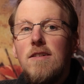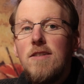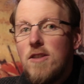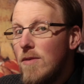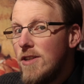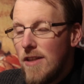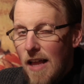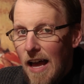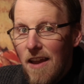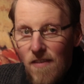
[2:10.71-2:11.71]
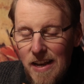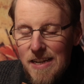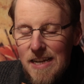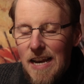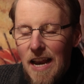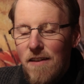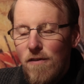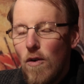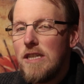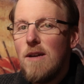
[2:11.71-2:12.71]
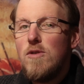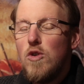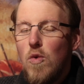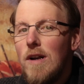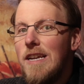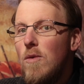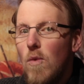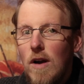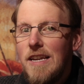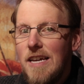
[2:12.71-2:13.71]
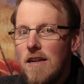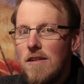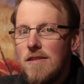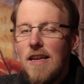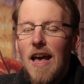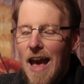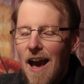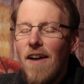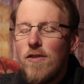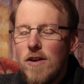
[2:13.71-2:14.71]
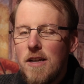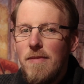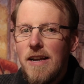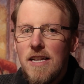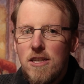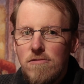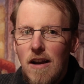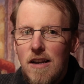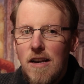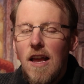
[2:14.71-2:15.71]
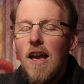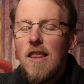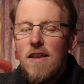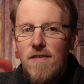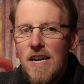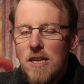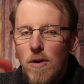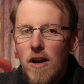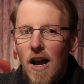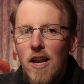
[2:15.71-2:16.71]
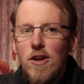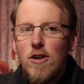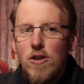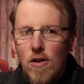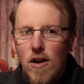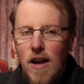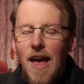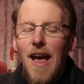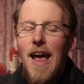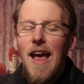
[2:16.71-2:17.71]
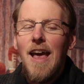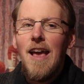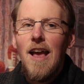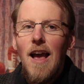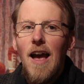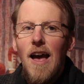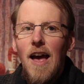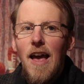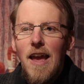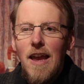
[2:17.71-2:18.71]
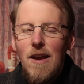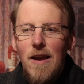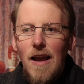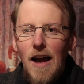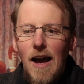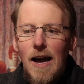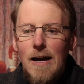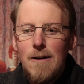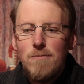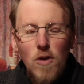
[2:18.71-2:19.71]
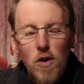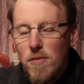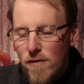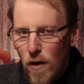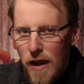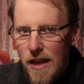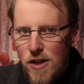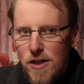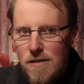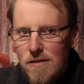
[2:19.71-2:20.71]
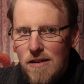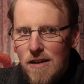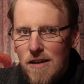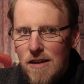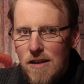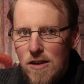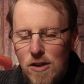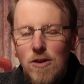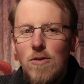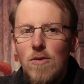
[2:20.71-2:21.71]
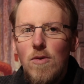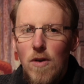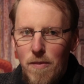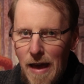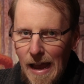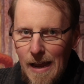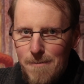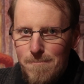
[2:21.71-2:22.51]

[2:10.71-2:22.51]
So in July of 1884, some 21 years after it had been constructed, the Vicksburg undertook a notable voyage to Quebec.